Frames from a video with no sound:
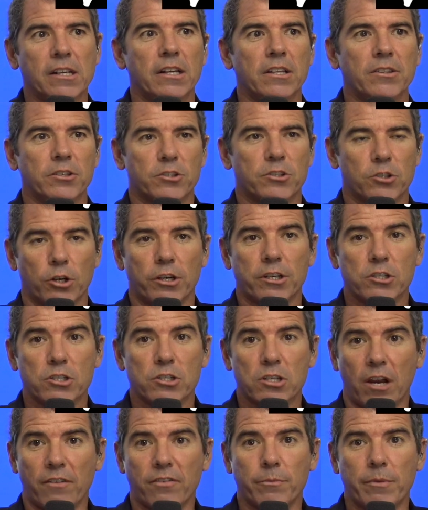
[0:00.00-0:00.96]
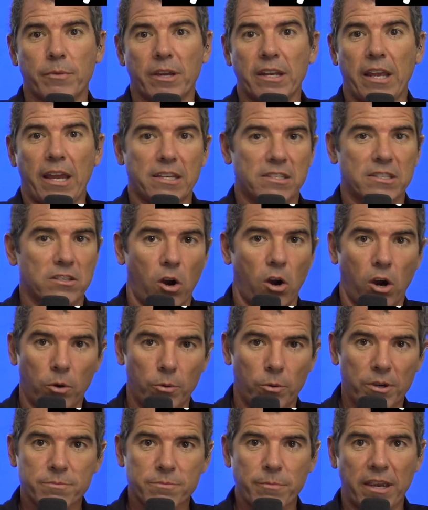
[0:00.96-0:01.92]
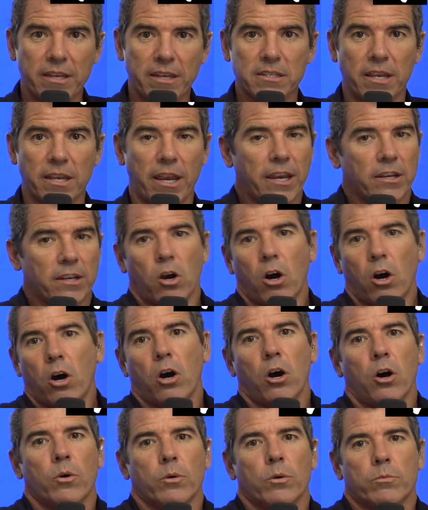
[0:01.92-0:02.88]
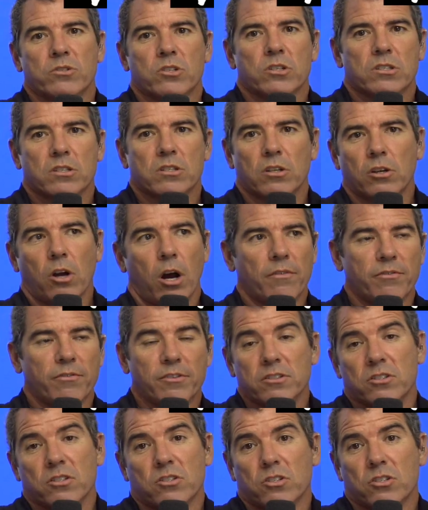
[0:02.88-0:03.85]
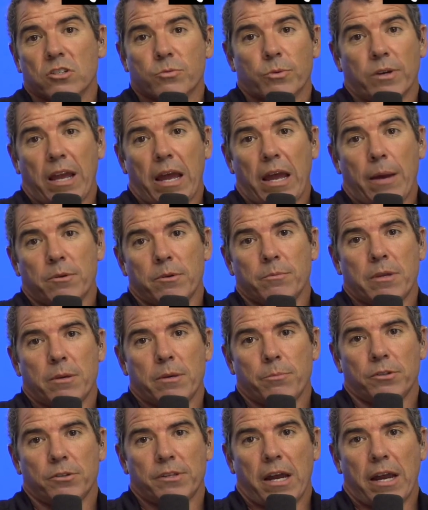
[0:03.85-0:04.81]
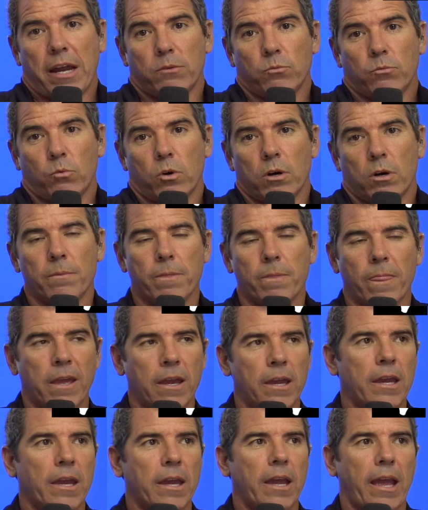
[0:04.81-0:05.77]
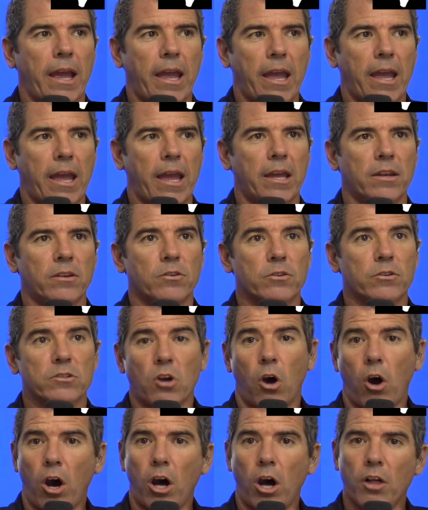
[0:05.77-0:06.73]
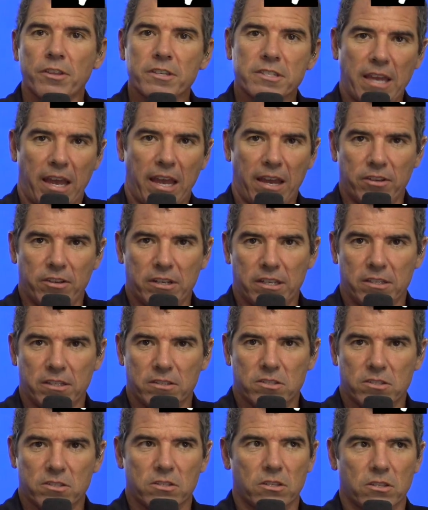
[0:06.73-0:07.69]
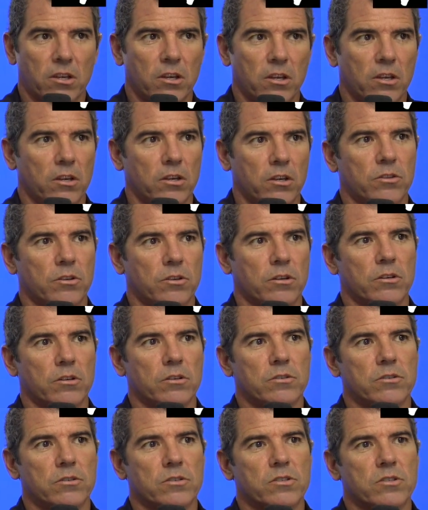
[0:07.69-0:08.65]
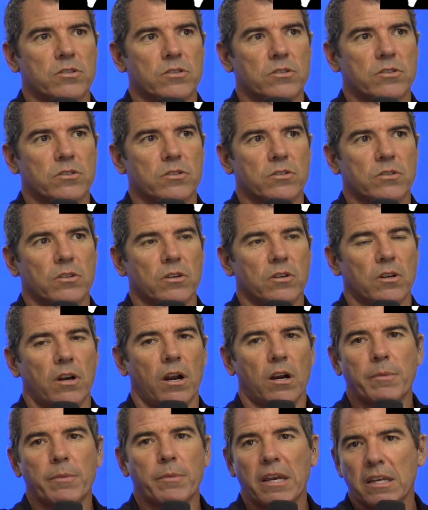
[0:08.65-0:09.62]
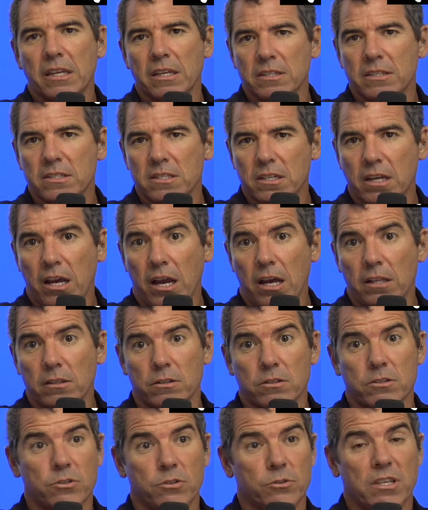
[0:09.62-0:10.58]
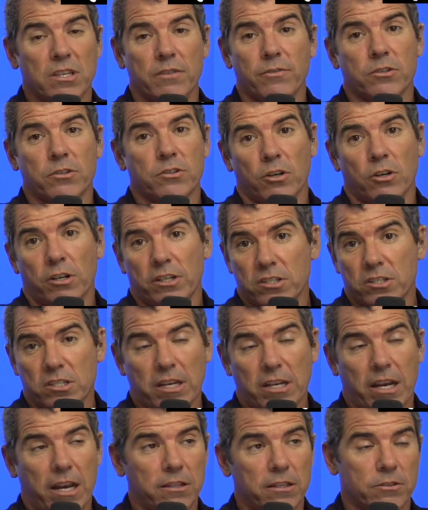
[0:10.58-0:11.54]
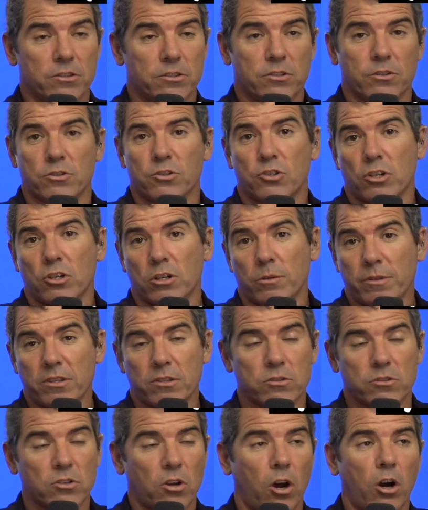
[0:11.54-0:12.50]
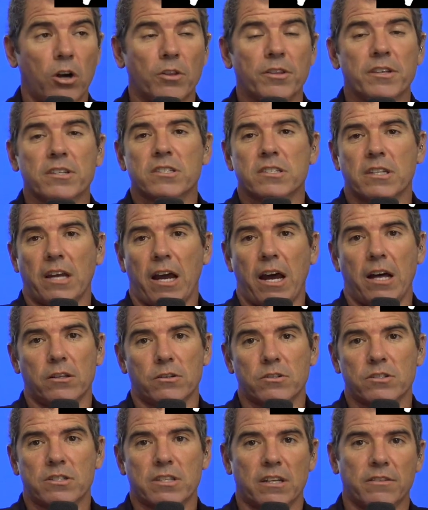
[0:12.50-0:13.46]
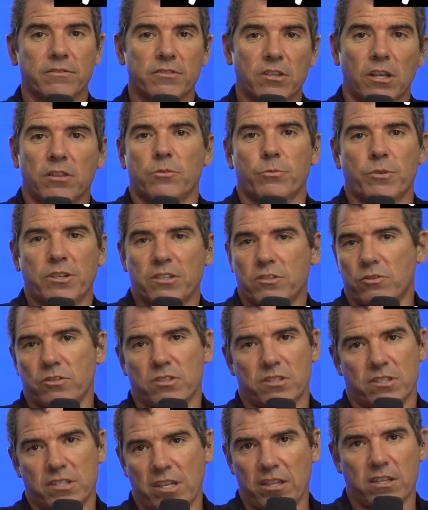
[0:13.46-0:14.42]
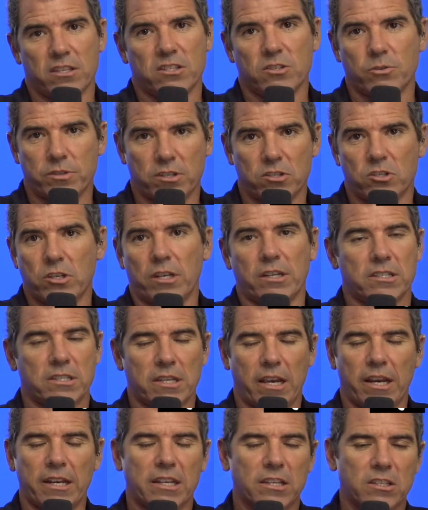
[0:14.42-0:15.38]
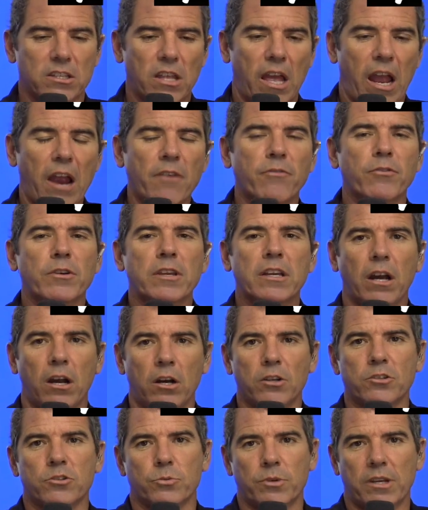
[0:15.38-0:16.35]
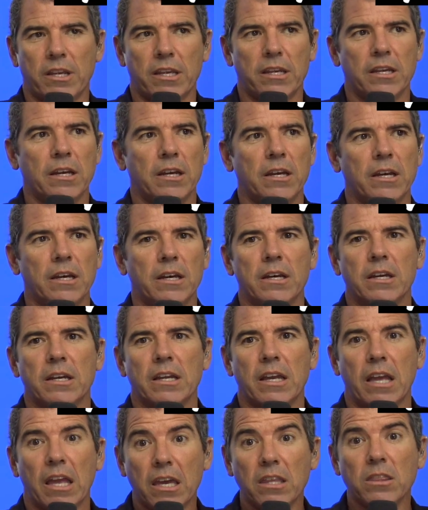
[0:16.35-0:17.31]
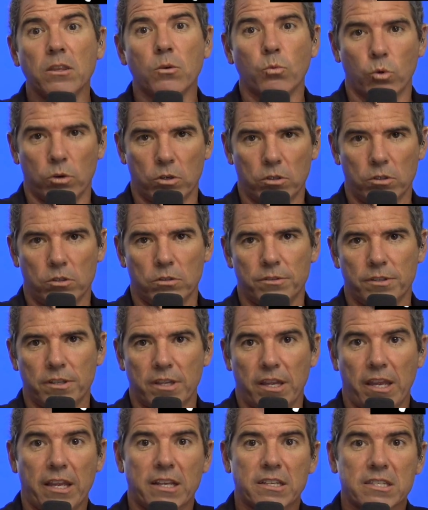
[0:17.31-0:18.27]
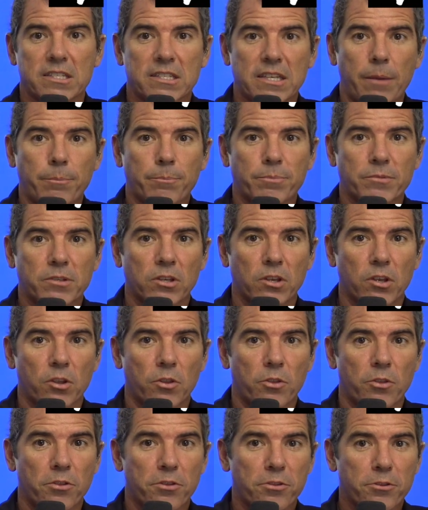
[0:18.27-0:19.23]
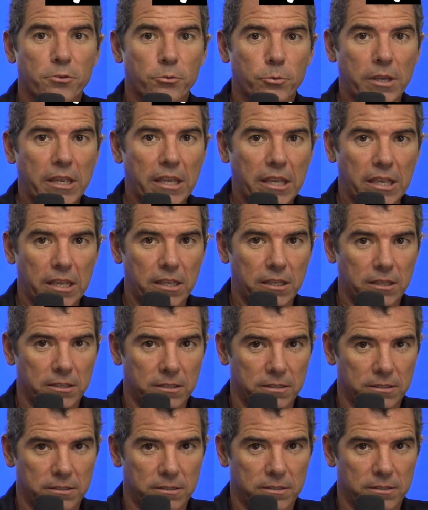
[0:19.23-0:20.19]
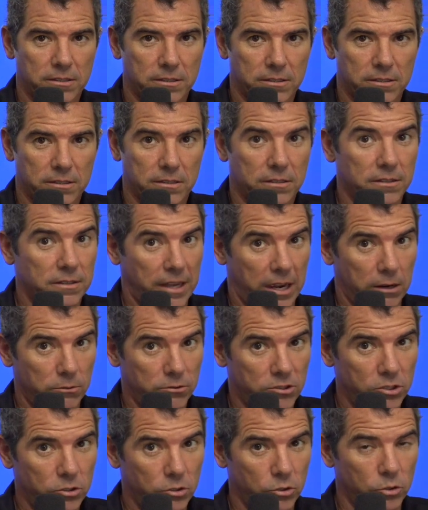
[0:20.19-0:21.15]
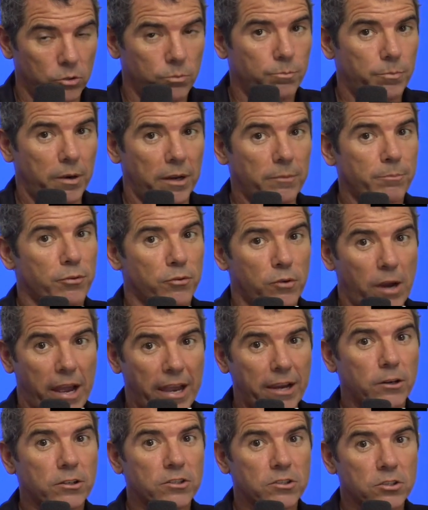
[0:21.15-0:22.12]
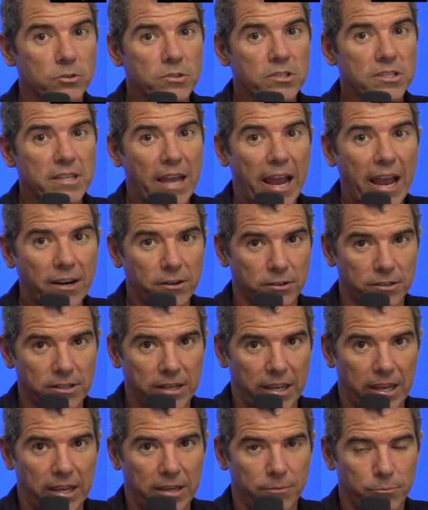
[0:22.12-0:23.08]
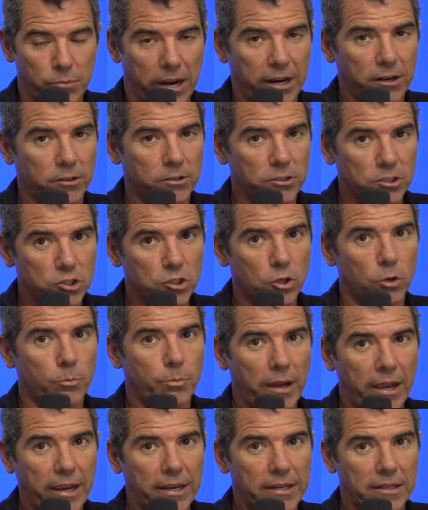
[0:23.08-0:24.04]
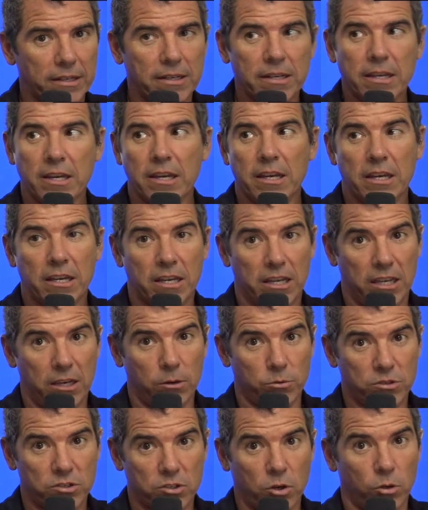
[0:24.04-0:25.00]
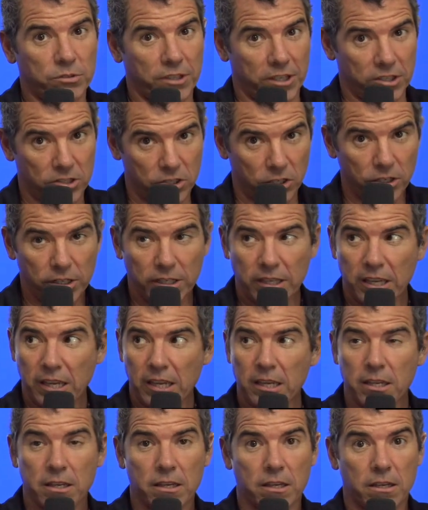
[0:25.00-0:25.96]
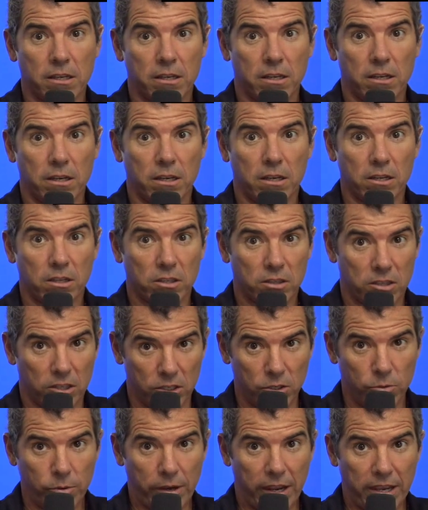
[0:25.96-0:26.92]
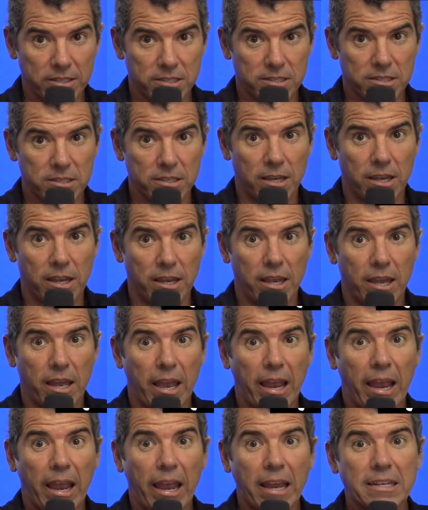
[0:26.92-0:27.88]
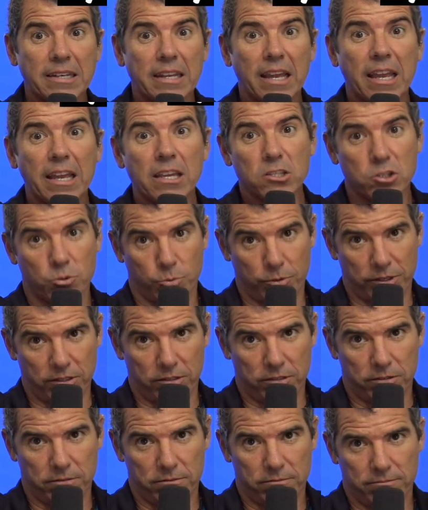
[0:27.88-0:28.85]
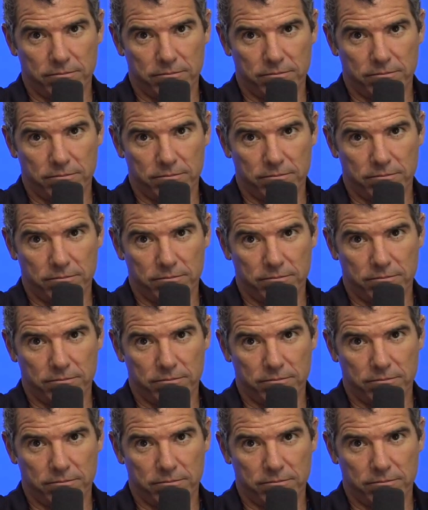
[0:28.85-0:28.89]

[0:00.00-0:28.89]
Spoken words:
The Turkish government has always maintained, oh, it was just an off. This is just what happened. People die in war. And there's all this evidence. There's Armenian scholars, there's even Turkish scholars, there's German, there's all these scholars that have done the research to say this is a genocide. Every country in the world, except three, now two, but prior to Saturday, prior to Joe Biden, it was only Turkey, the US, and Israel.